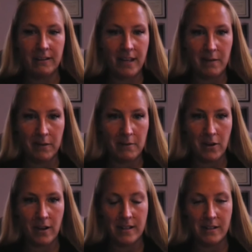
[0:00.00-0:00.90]
keep
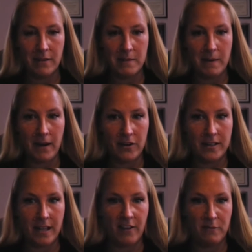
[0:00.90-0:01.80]
communities and responders
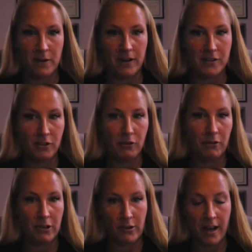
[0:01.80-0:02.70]
safe, but also
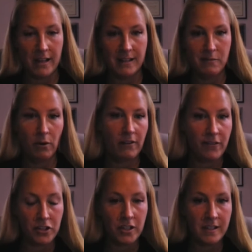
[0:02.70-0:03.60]
creates more
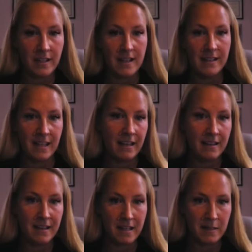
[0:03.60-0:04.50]
efficiencies
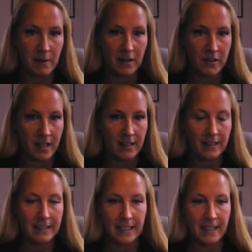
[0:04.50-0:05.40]
in the dispatch center?